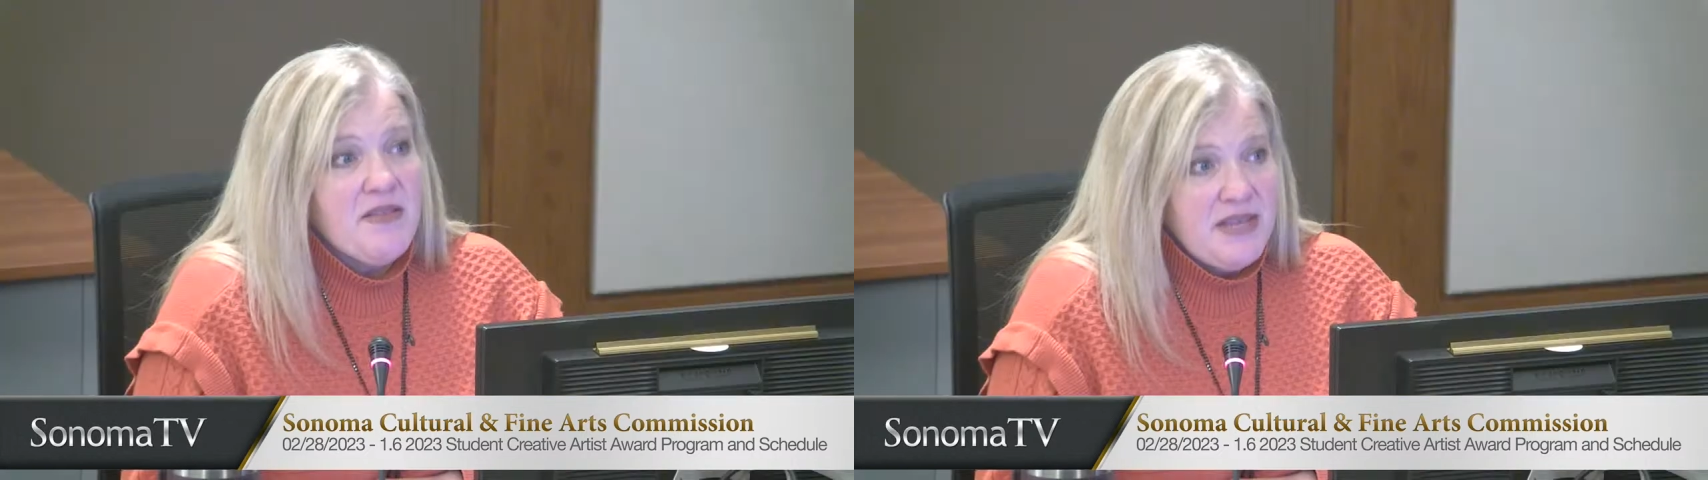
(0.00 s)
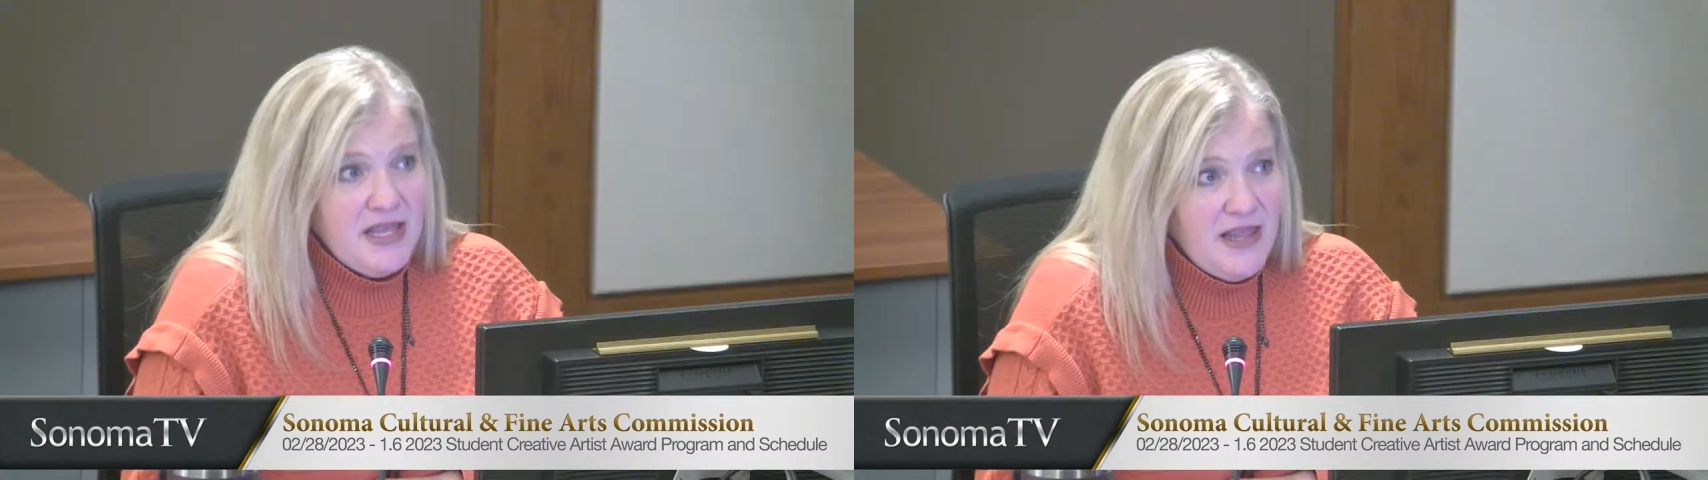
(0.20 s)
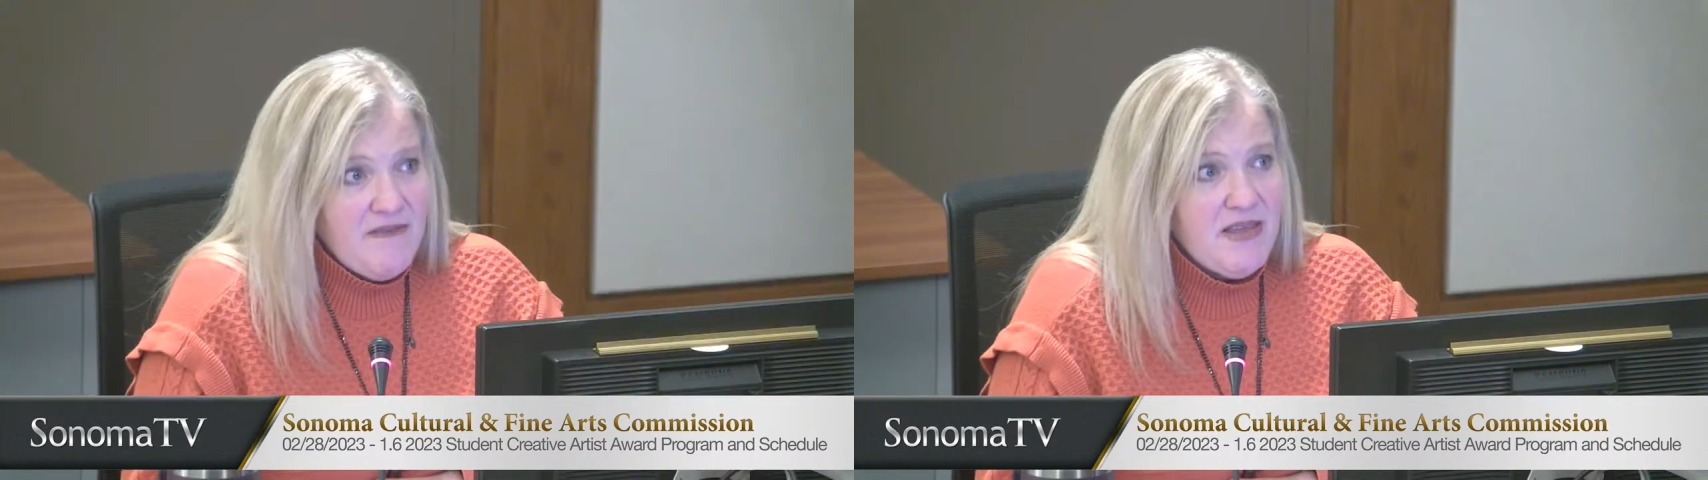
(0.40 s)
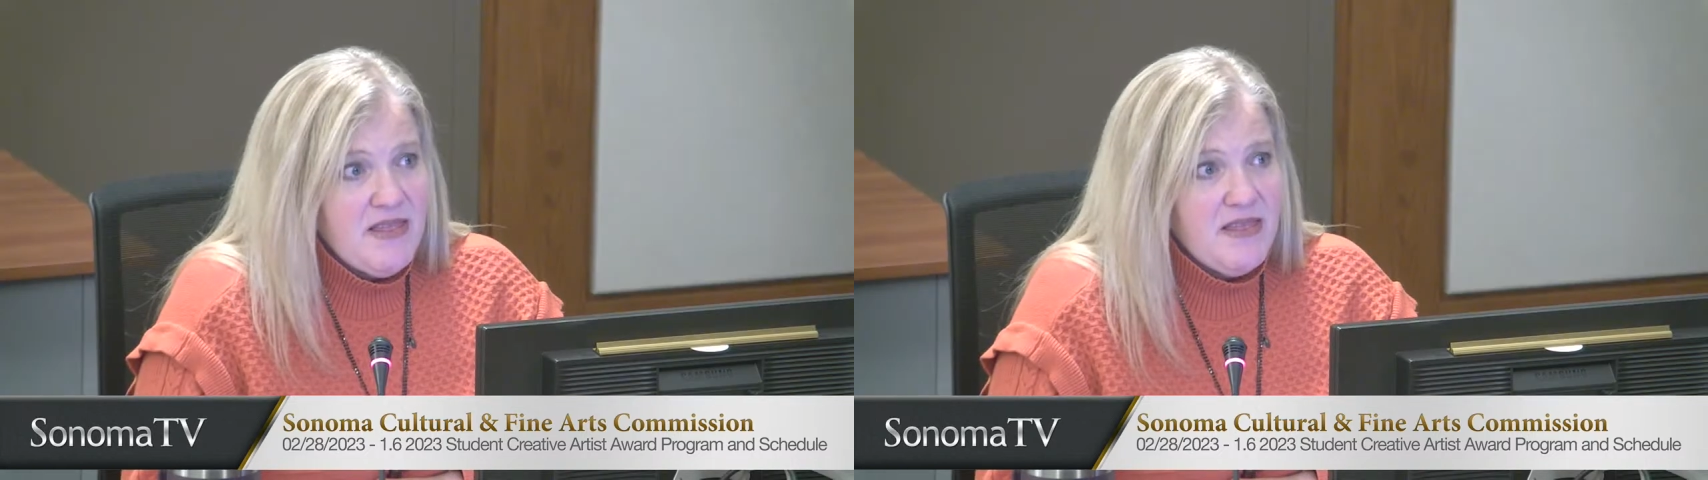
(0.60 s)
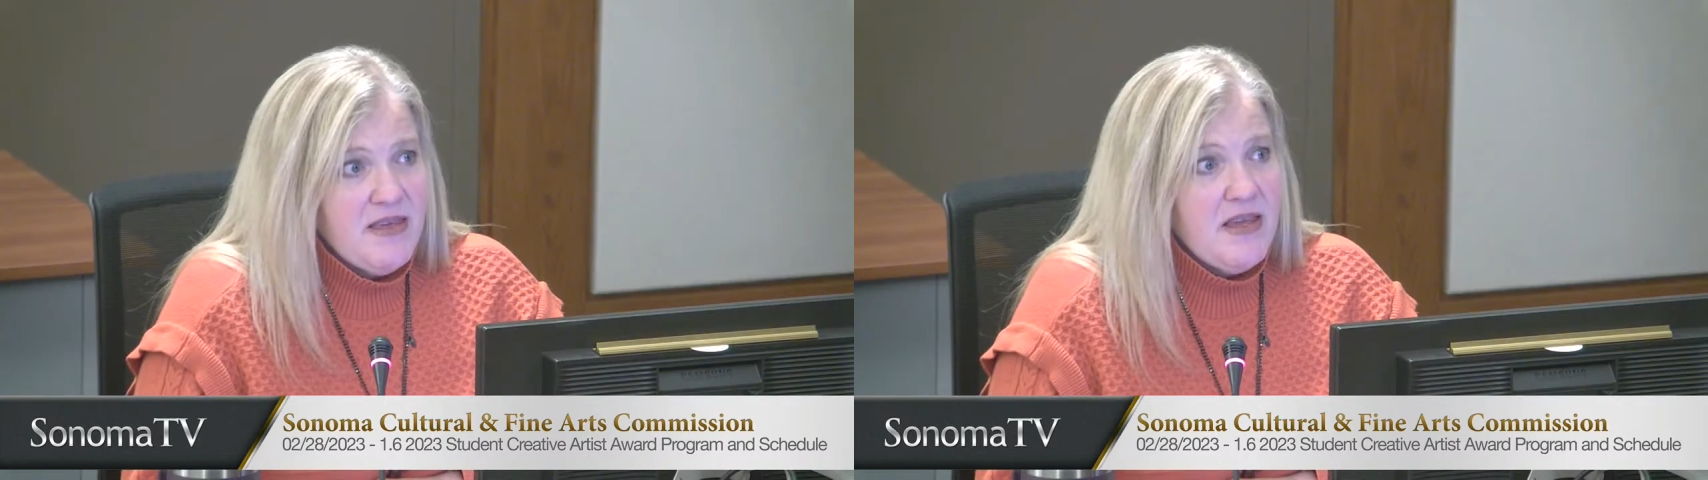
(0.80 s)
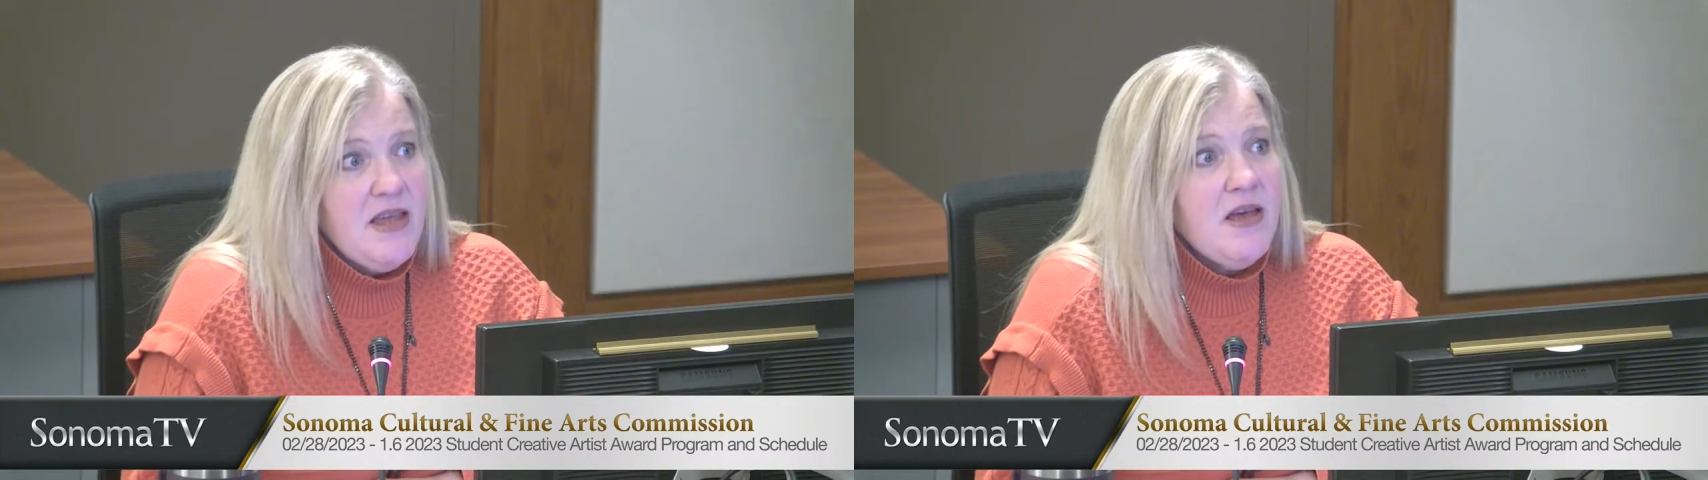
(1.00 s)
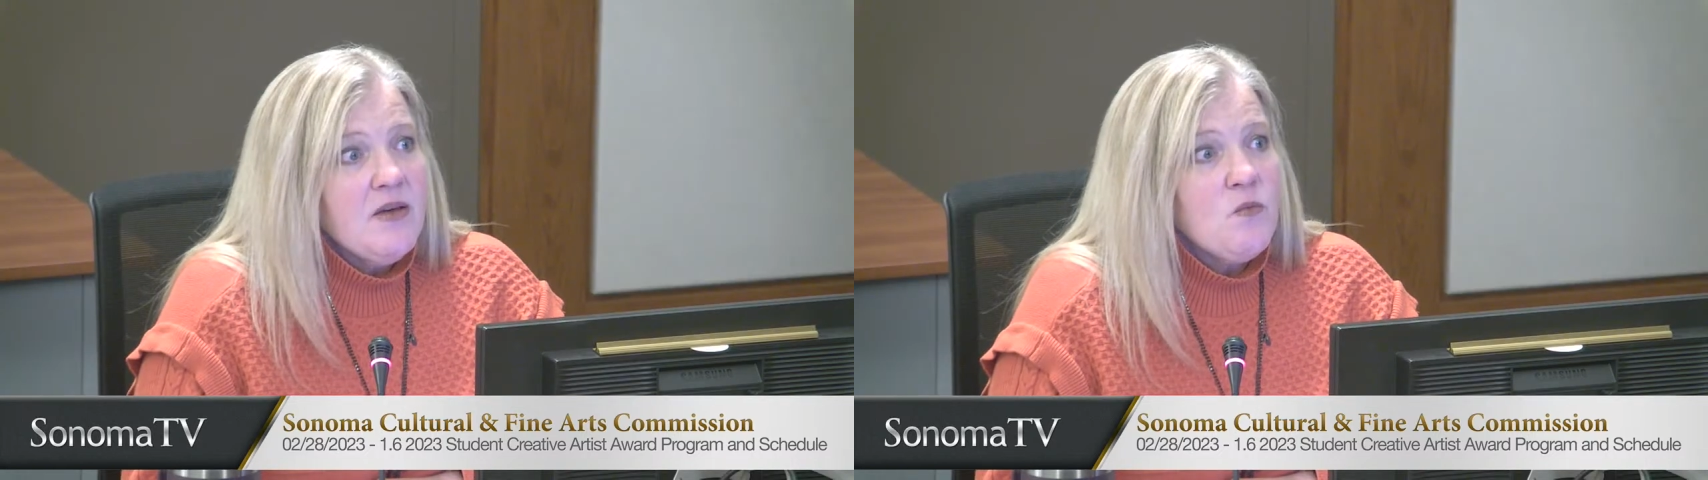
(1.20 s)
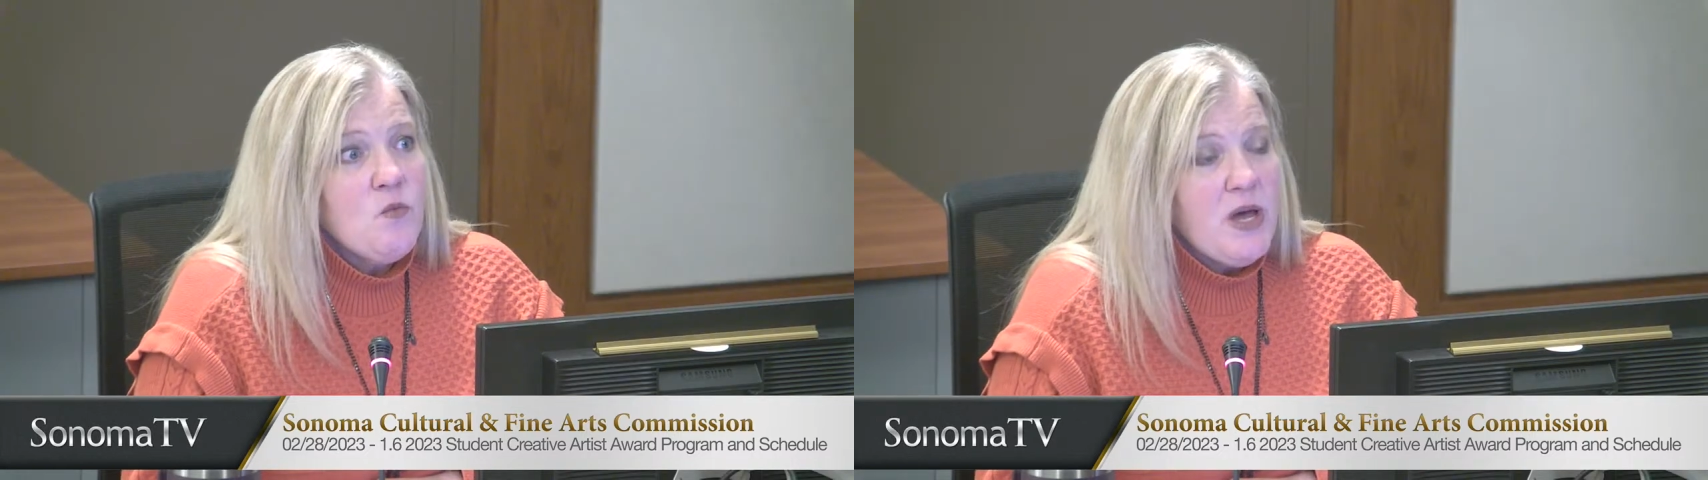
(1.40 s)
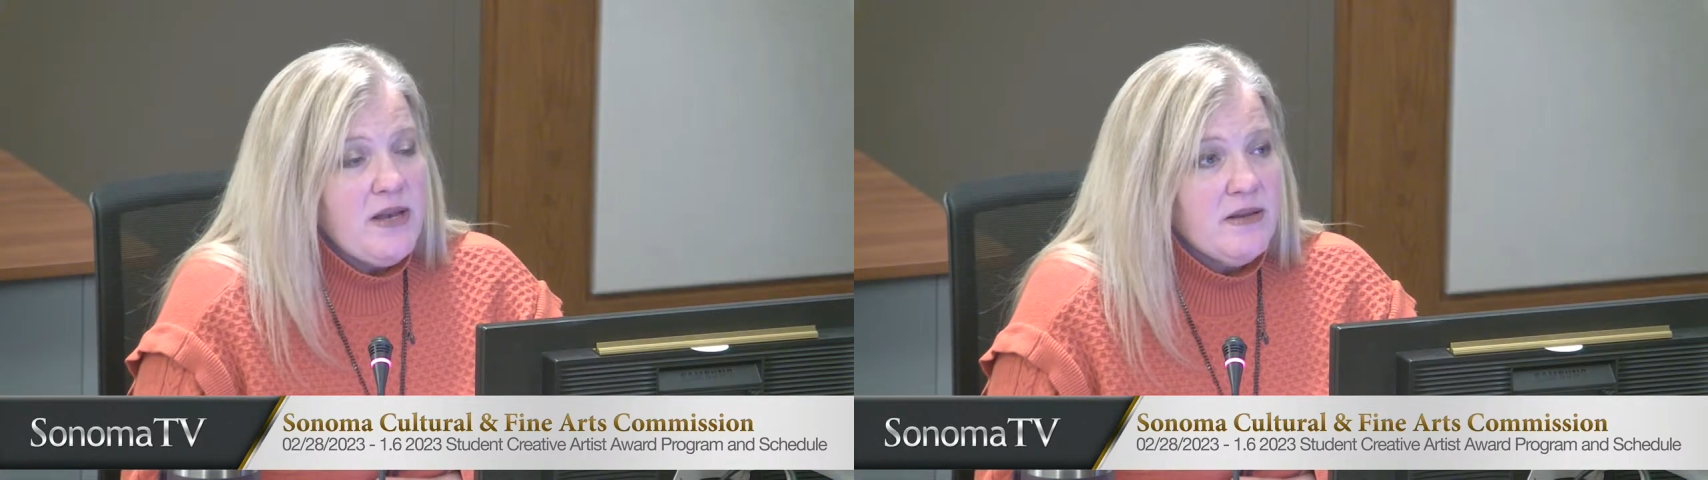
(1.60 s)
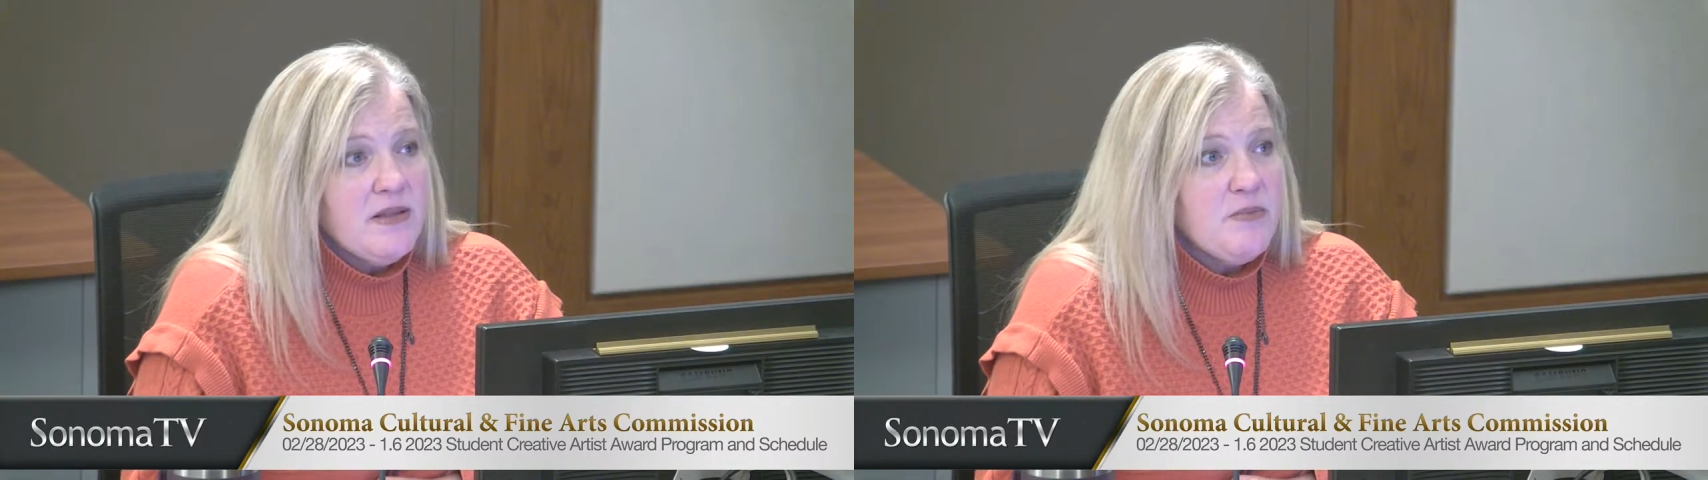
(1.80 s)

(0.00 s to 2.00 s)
on the 11th. What